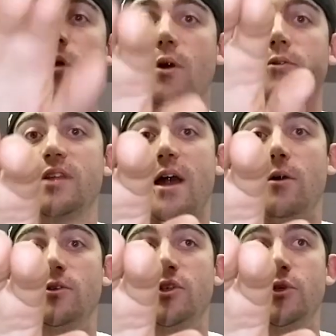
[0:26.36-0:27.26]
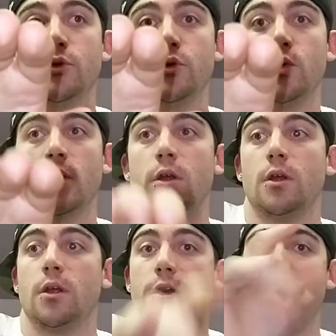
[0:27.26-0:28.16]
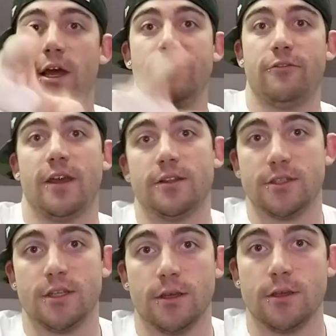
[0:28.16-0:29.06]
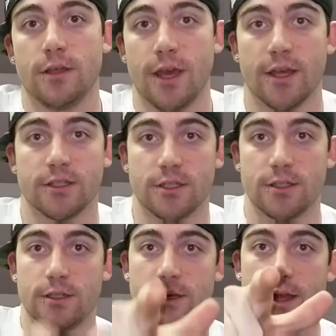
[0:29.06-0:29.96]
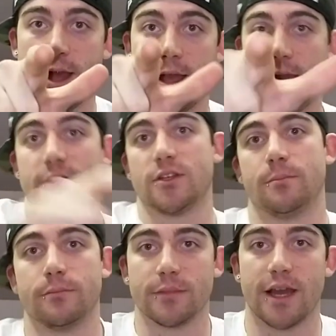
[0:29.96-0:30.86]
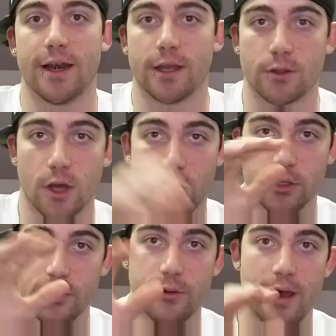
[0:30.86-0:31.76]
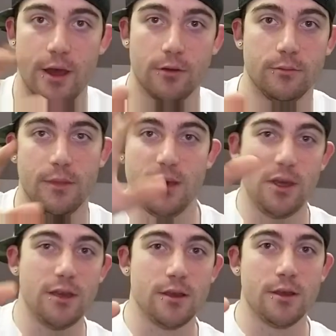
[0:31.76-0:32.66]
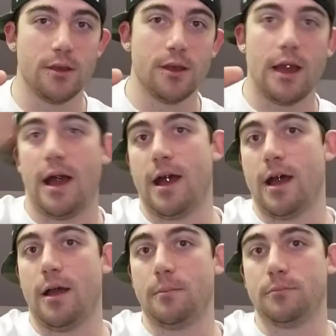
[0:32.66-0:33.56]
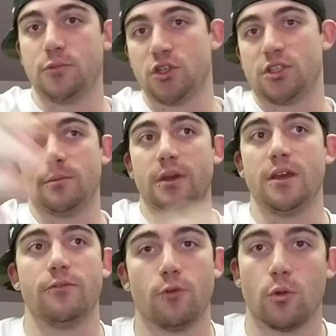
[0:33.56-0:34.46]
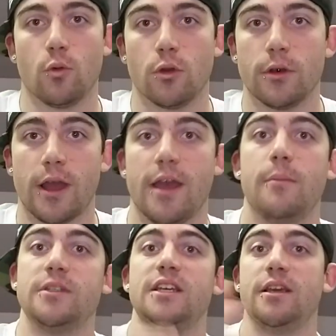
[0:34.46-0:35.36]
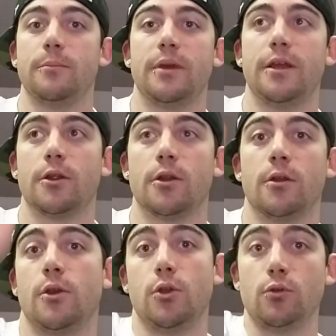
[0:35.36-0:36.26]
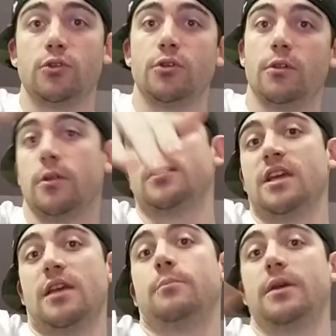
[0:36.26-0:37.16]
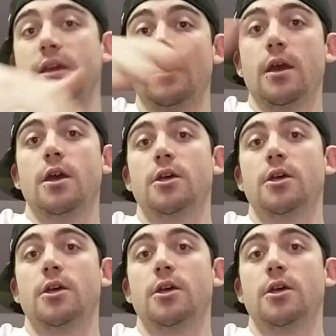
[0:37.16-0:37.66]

goes out to Nutnfancy. Yes, I guess I'm kind of calling you out, maybe. Just to be forewarned, I am a TNPer, new to the TNP,